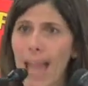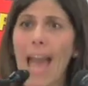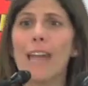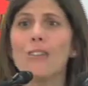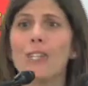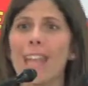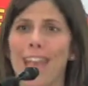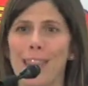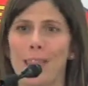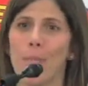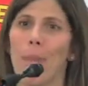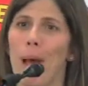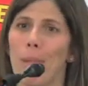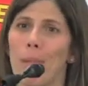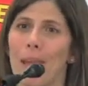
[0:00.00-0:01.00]
educate the
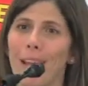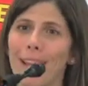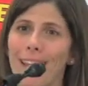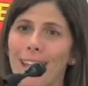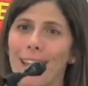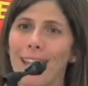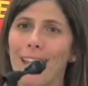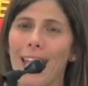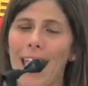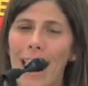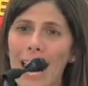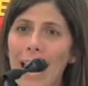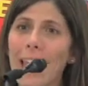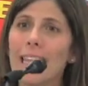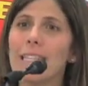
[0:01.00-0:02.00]
public,
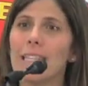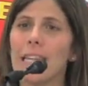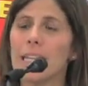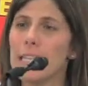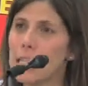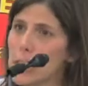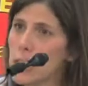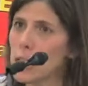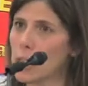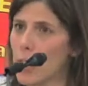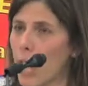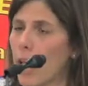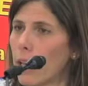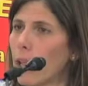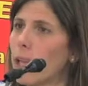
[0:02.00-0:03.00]
and in addition to
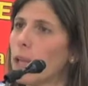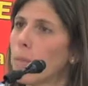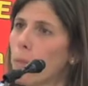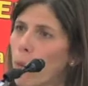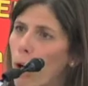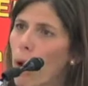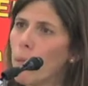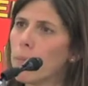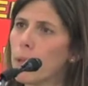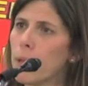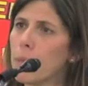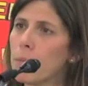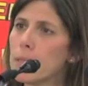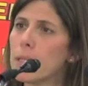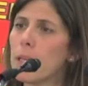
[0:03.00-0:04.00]
highlighting
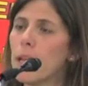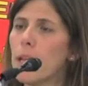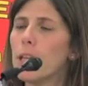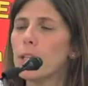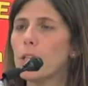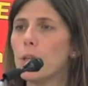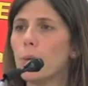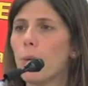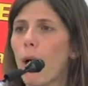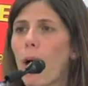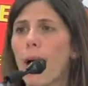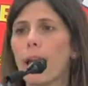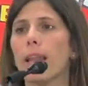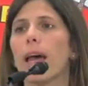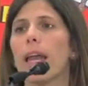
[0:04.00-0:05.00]
problems, to
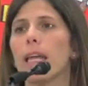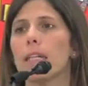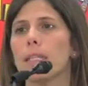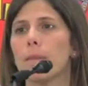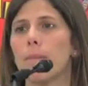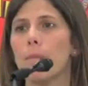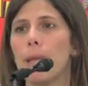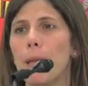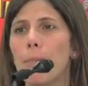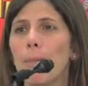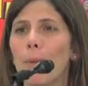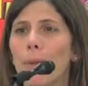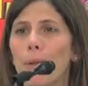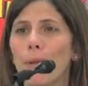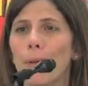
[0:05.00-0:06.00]
highlight
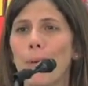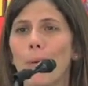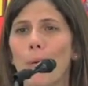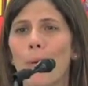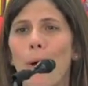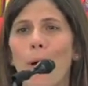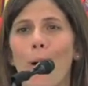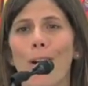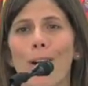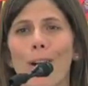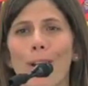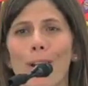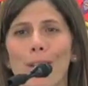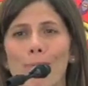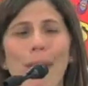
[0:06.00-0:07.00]
people who
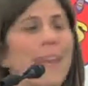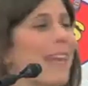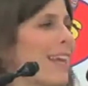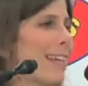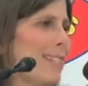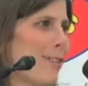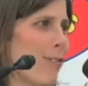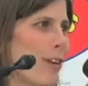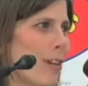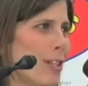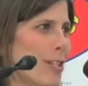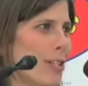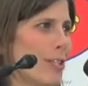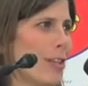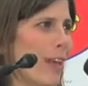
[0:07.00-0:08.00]
are making a
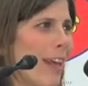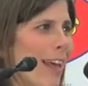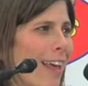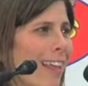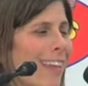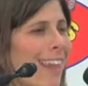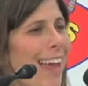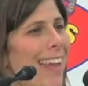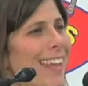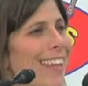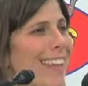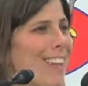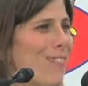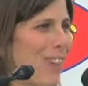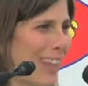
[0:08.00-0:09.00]
difference,
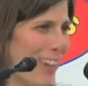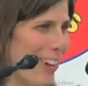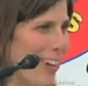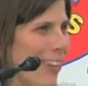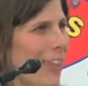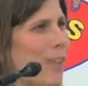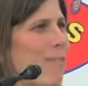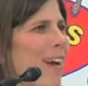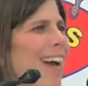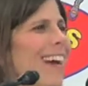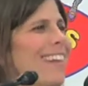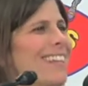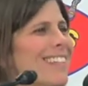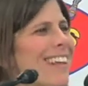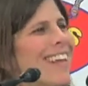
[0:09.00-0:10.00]
like my colleague
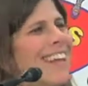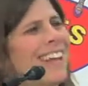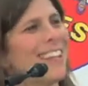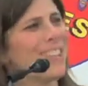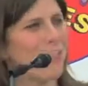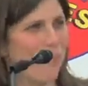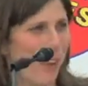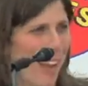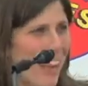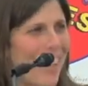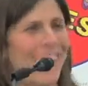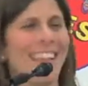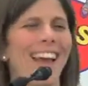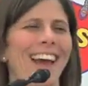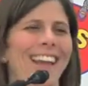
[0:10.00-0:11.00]
Matt and
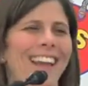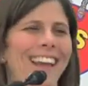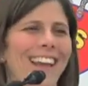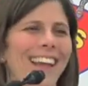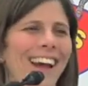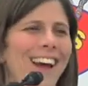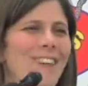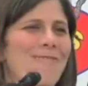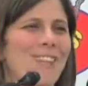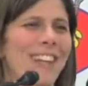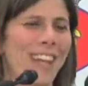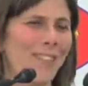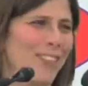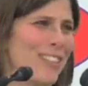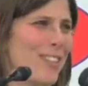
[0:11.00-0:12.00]
Wade, had I been
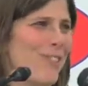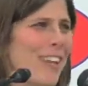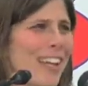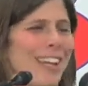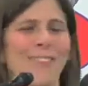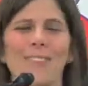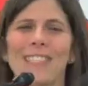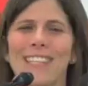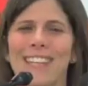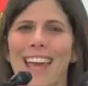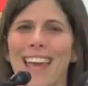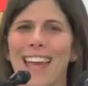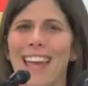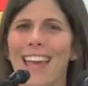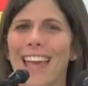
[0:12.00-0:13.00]
able to meet him
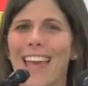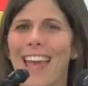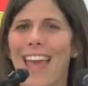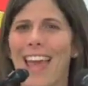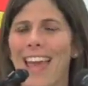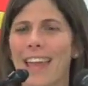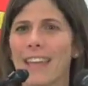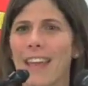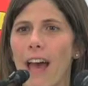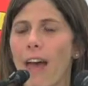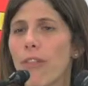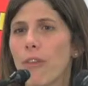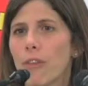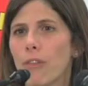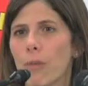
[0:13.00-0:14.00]
today, and
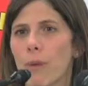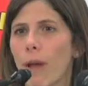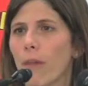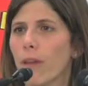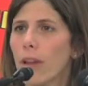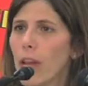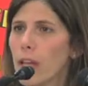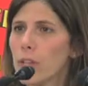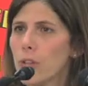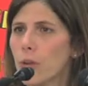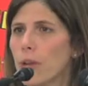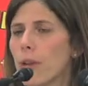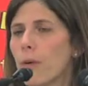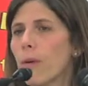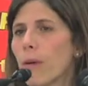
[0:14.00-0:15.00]
others around the
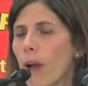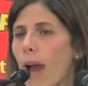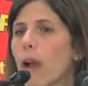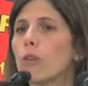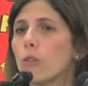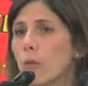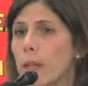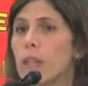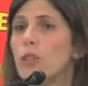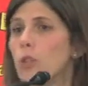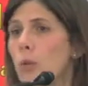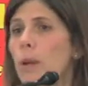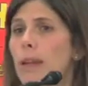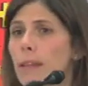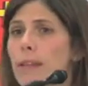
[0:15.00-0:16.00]
country who are actually
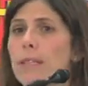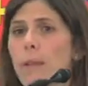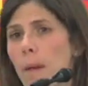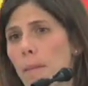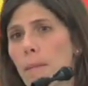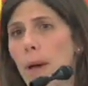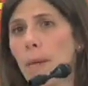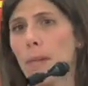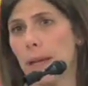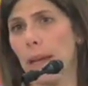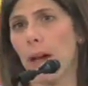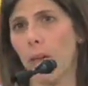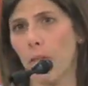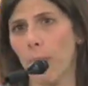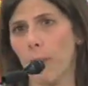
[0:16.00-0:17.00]
doing this public
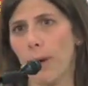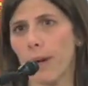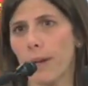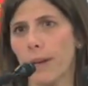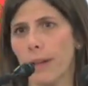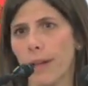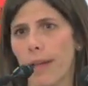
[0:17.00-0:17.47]
health work.